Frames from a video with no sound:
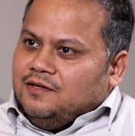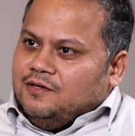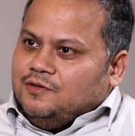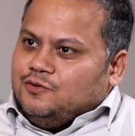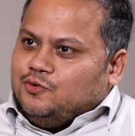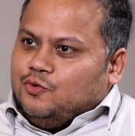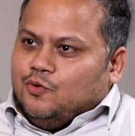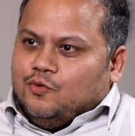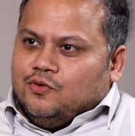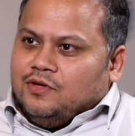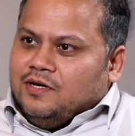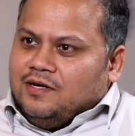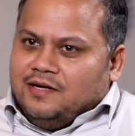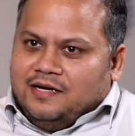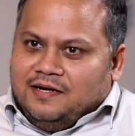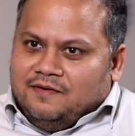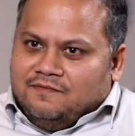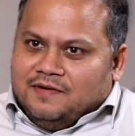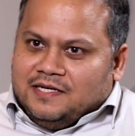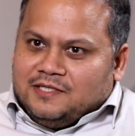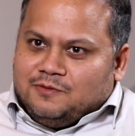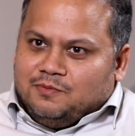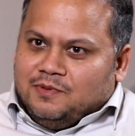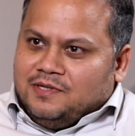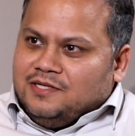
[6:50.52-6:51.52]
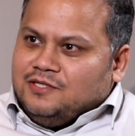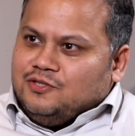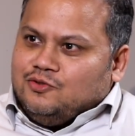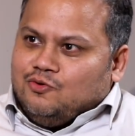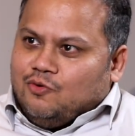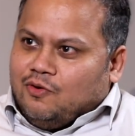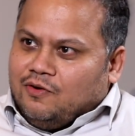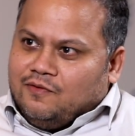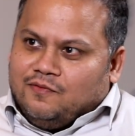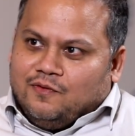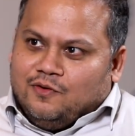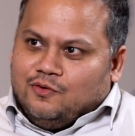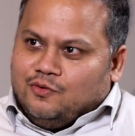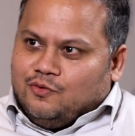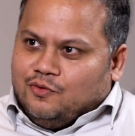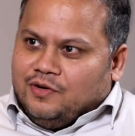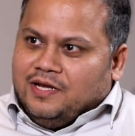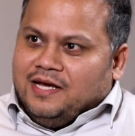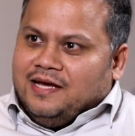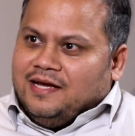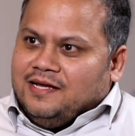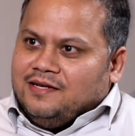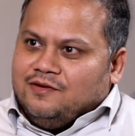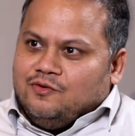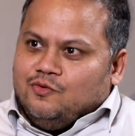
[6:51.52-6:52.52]
So the investment is not for
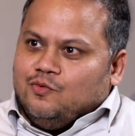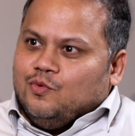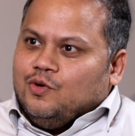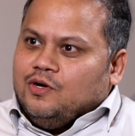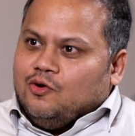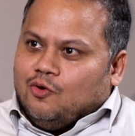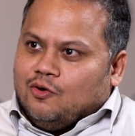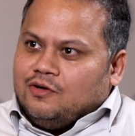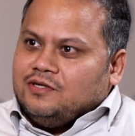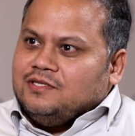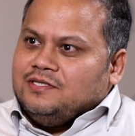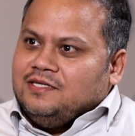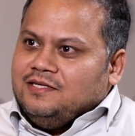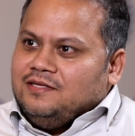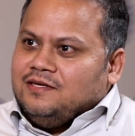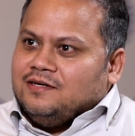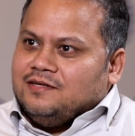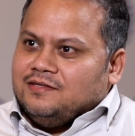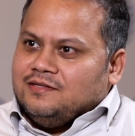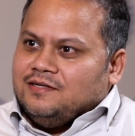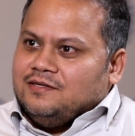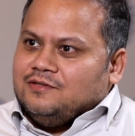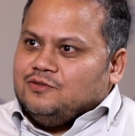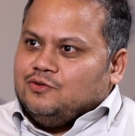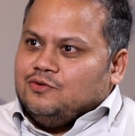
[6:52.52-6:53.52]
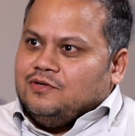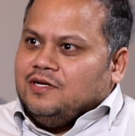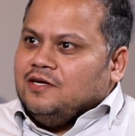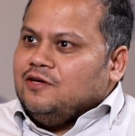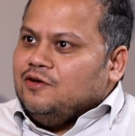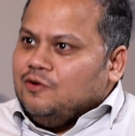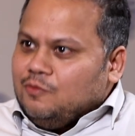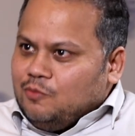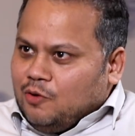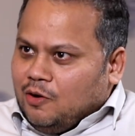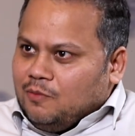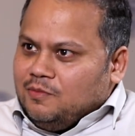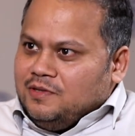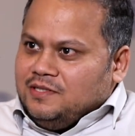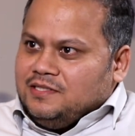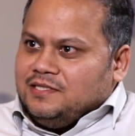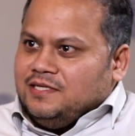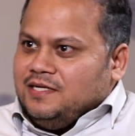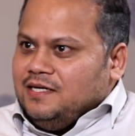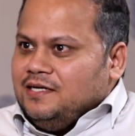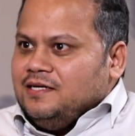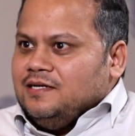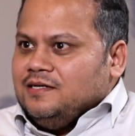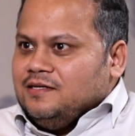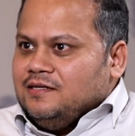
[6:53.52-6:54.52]
today and you will not see the results today. You'll probably
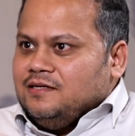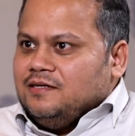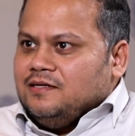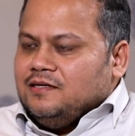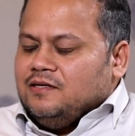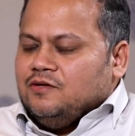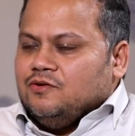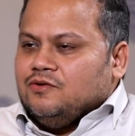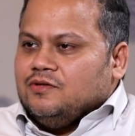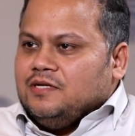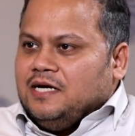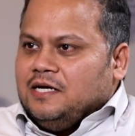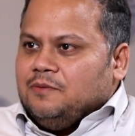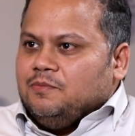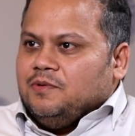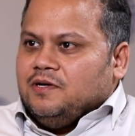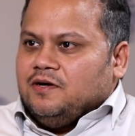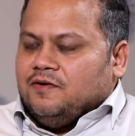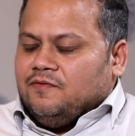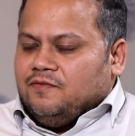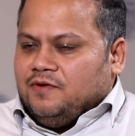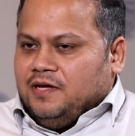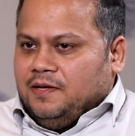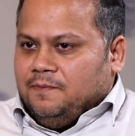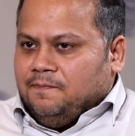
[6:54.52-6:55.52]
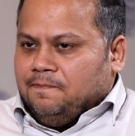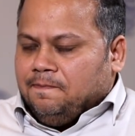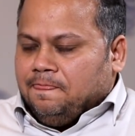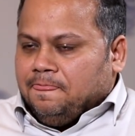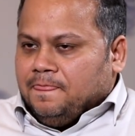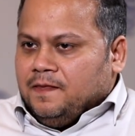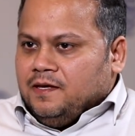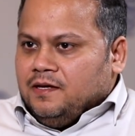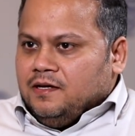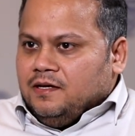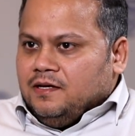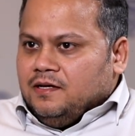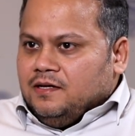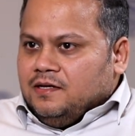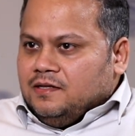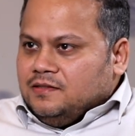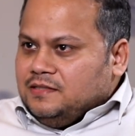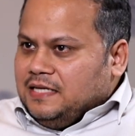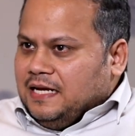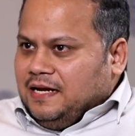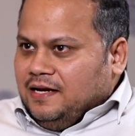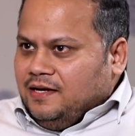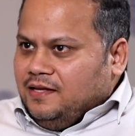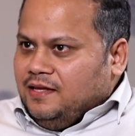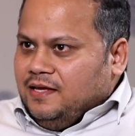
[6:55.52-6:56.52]
see it in, you know, that period of time.
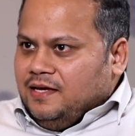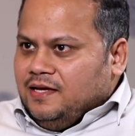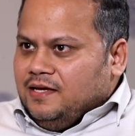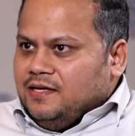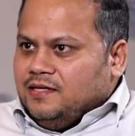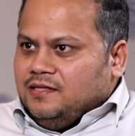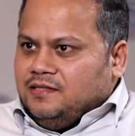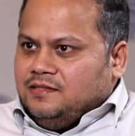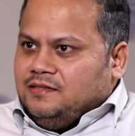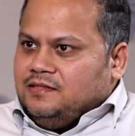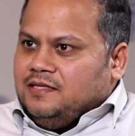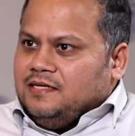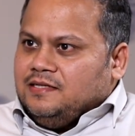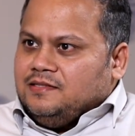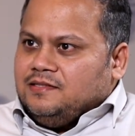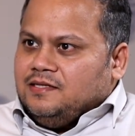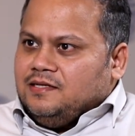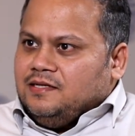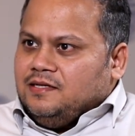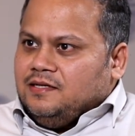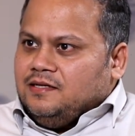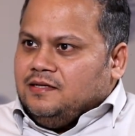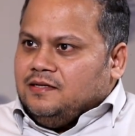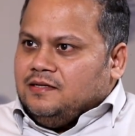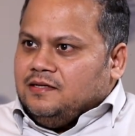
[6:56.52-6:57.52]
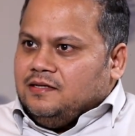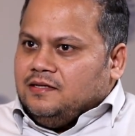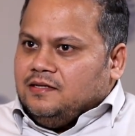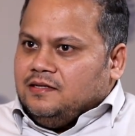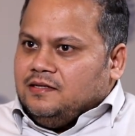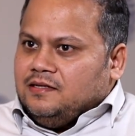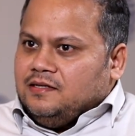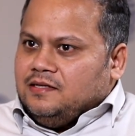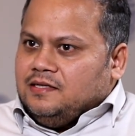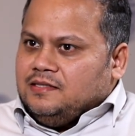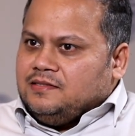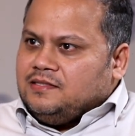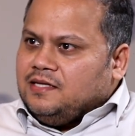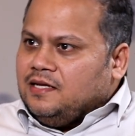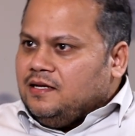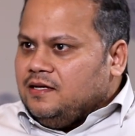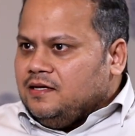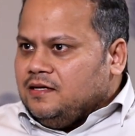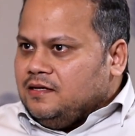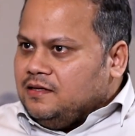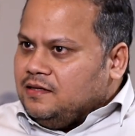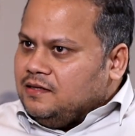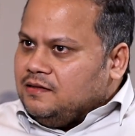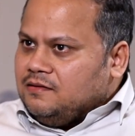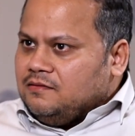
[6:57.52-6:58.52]
Second thing is, it's
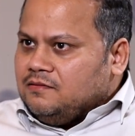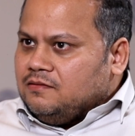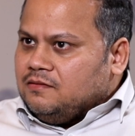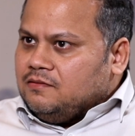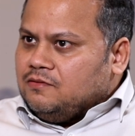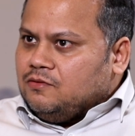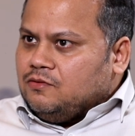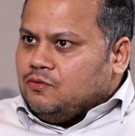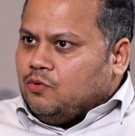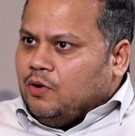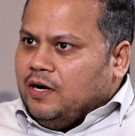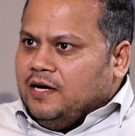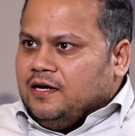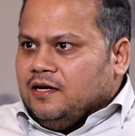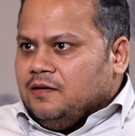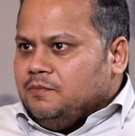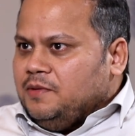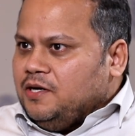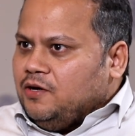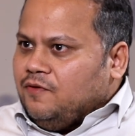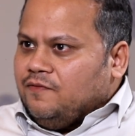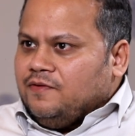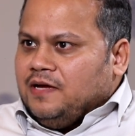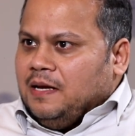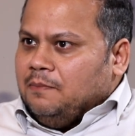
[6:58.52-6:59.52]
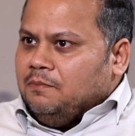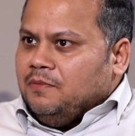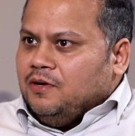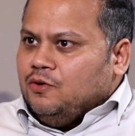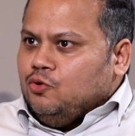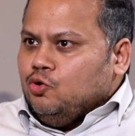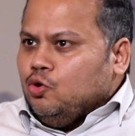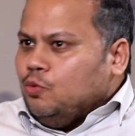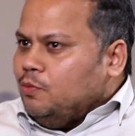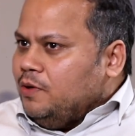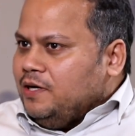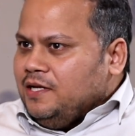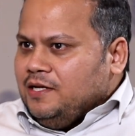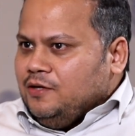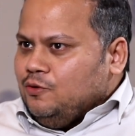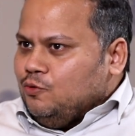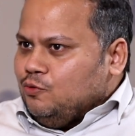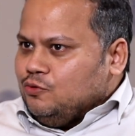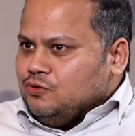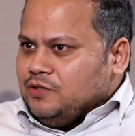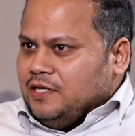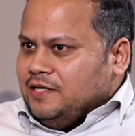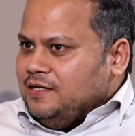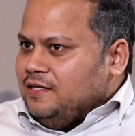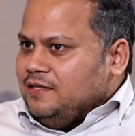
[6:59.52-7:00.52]
quite a bit of gamble. Nobody
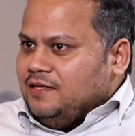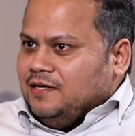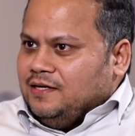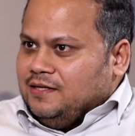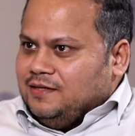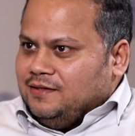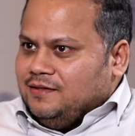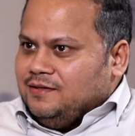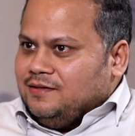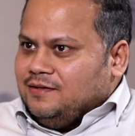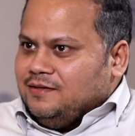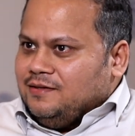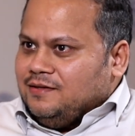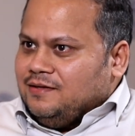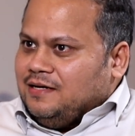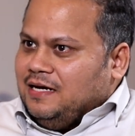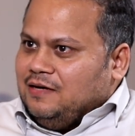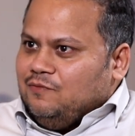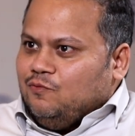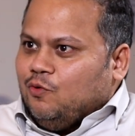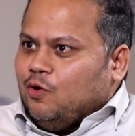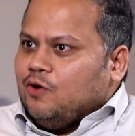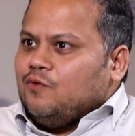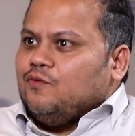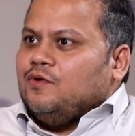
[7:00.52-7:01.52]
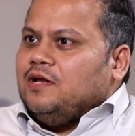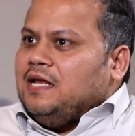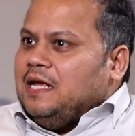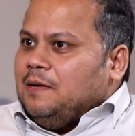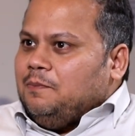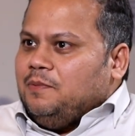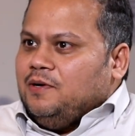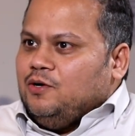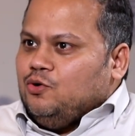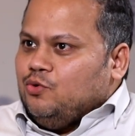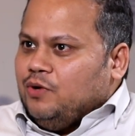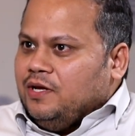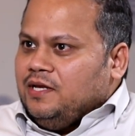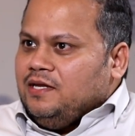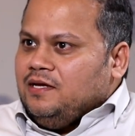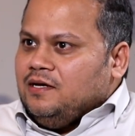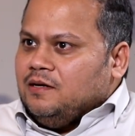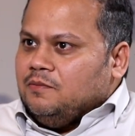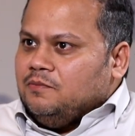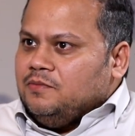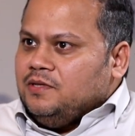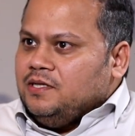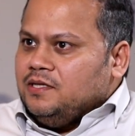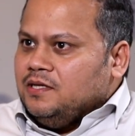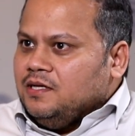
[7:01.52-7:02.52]
knows anything, right? What will happen to any
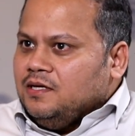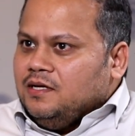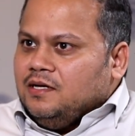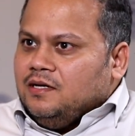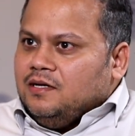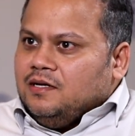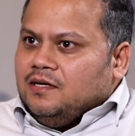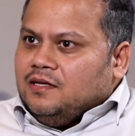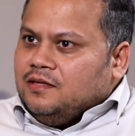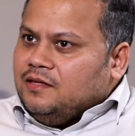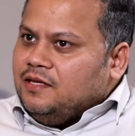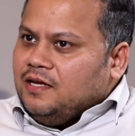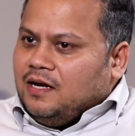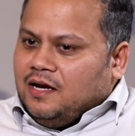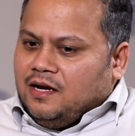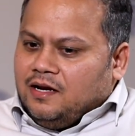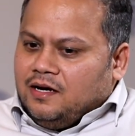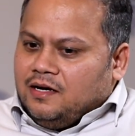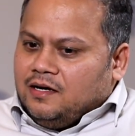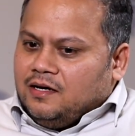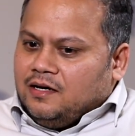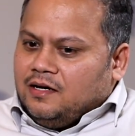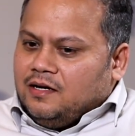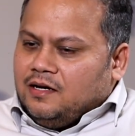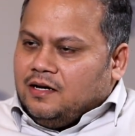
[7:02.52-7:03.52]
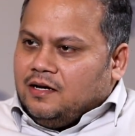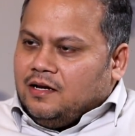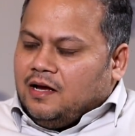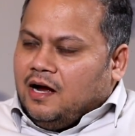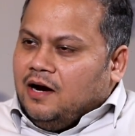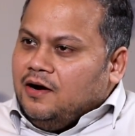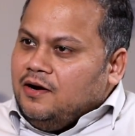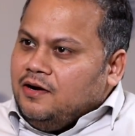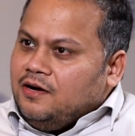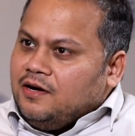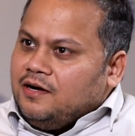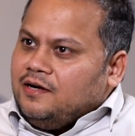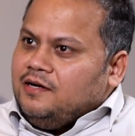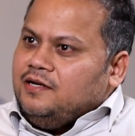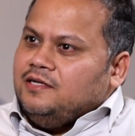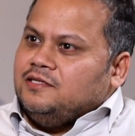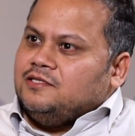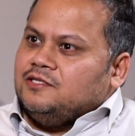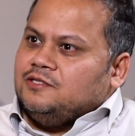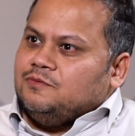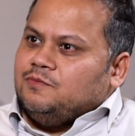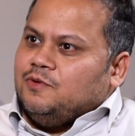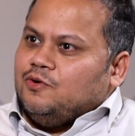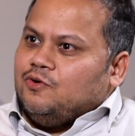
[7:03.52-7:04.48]
company. There are 100 reasons